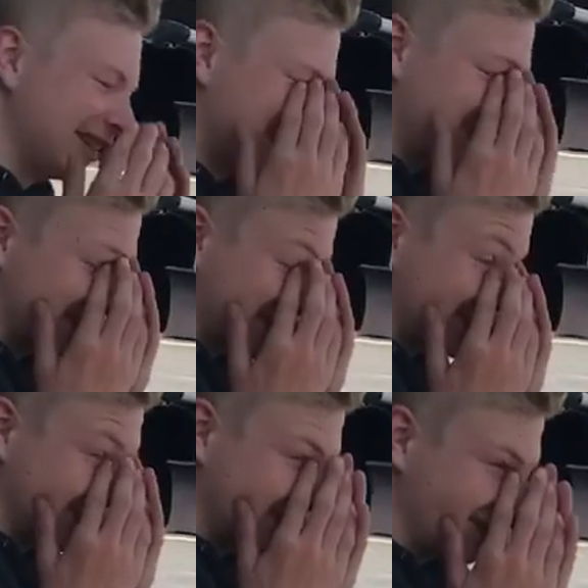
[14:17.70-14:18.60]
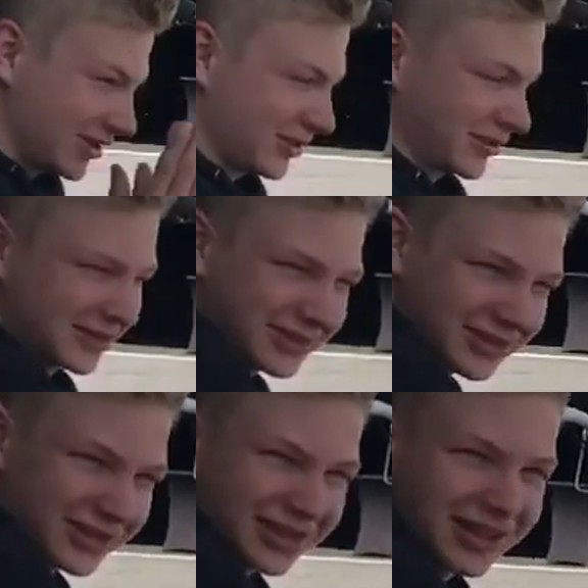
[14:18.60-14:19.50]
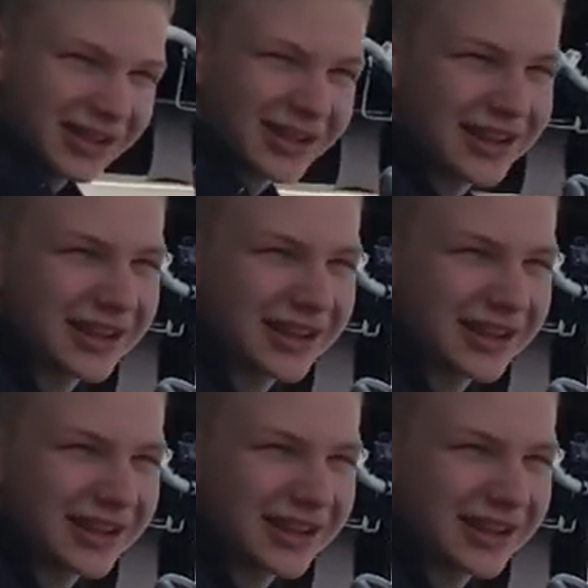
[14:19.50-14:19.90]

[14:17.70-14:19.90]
I hope he didn't do that today again.